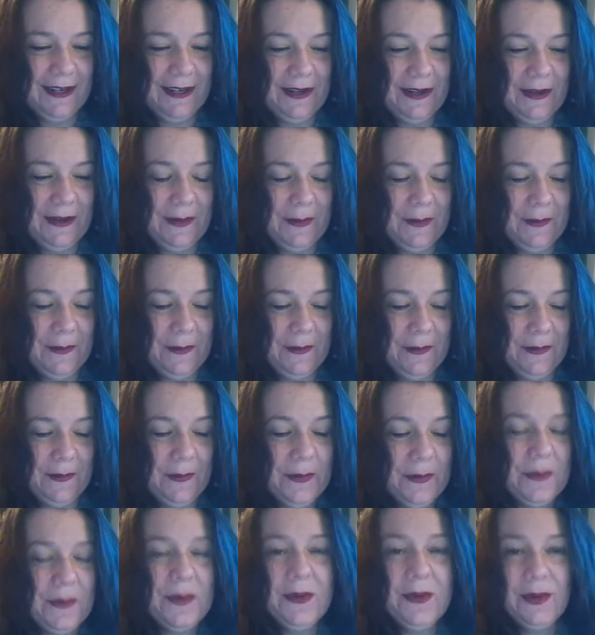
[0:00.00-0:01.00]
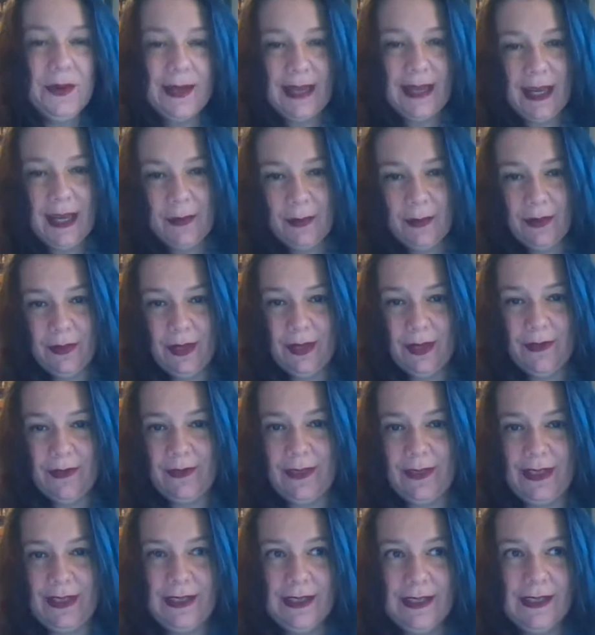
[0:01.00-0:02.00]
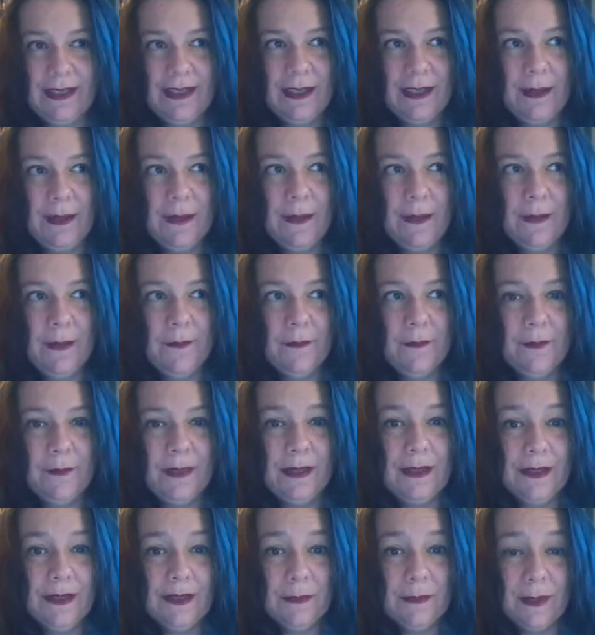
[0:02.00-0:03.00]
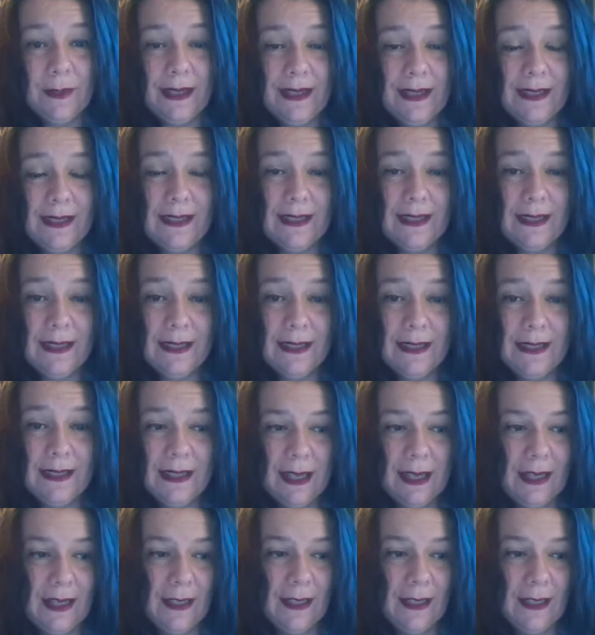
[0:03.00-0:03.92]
in order to keep a lot of these spices,